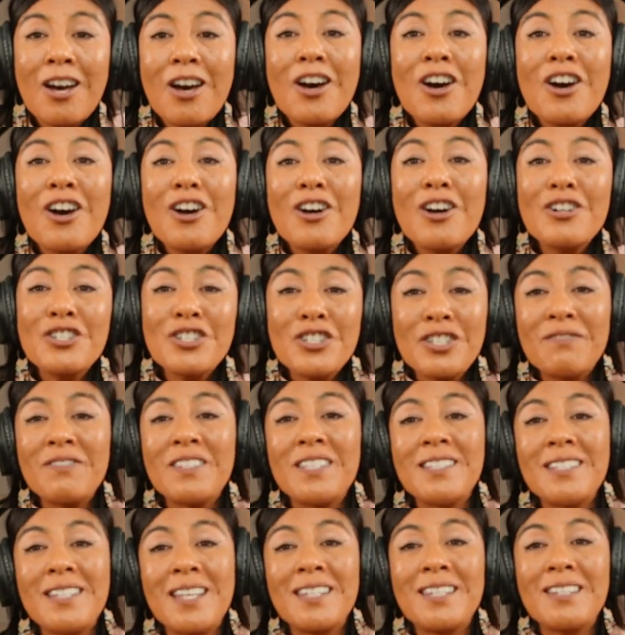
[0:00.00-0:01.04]
Our shift
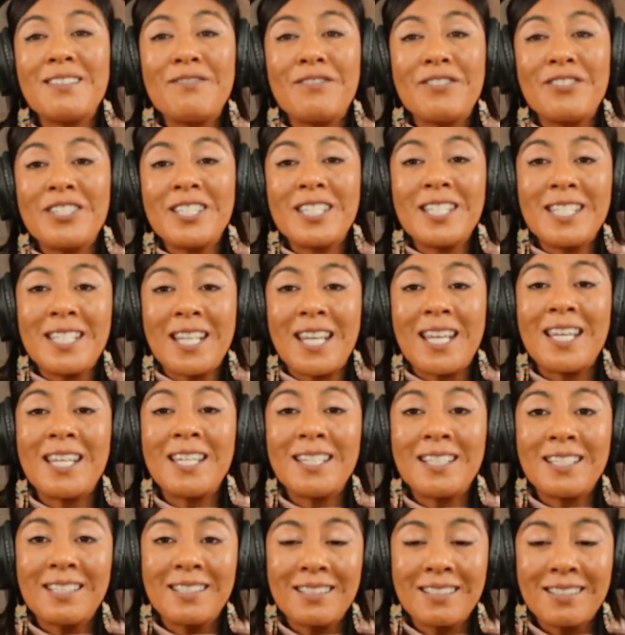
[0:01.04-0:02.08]
has ended for today,
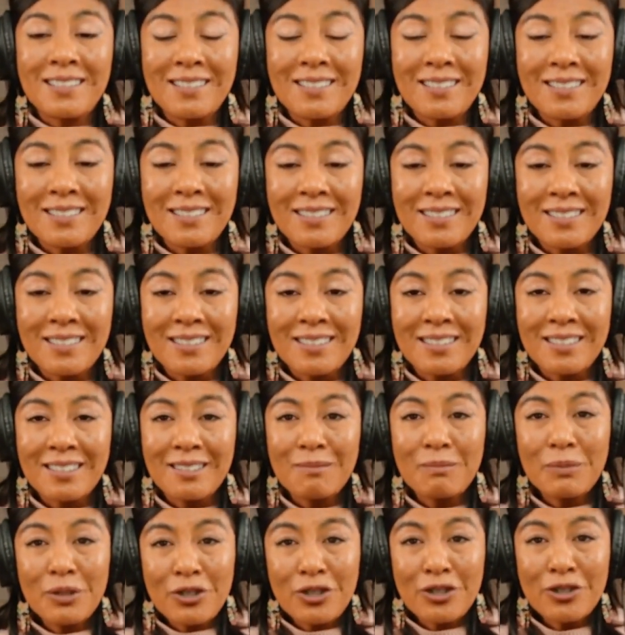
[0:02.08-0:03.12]

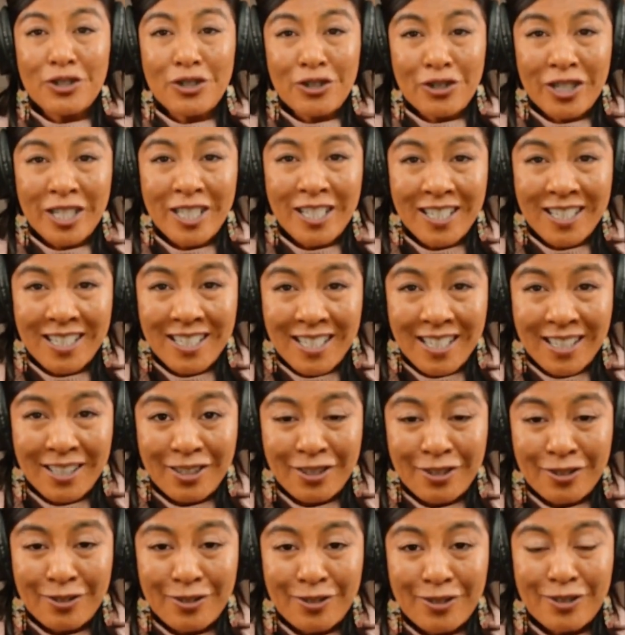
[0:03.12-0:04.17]
but your journey
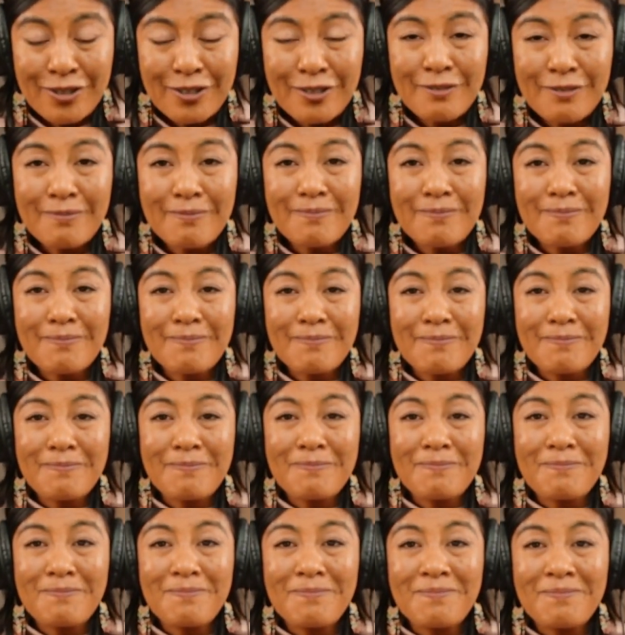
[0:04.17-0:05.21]
continues.
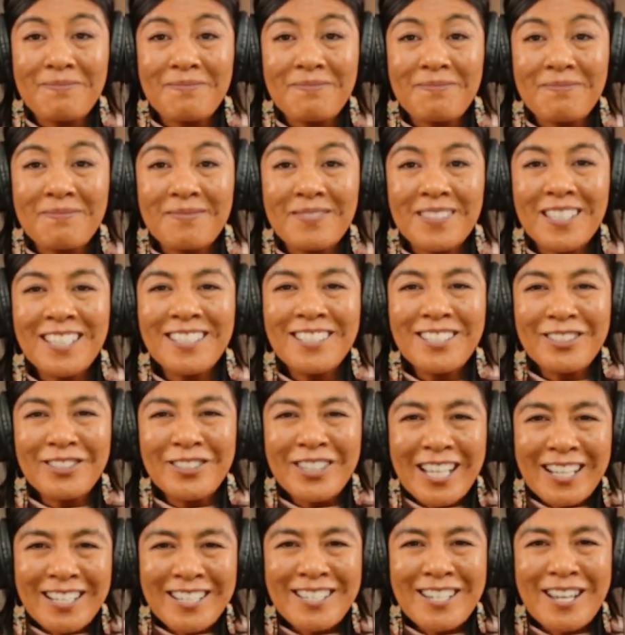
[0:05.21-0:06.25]
Until
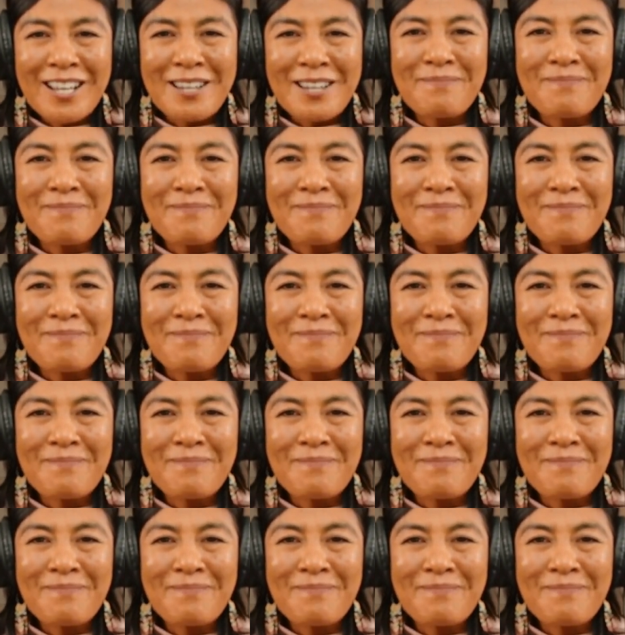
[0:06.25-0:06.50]
next time.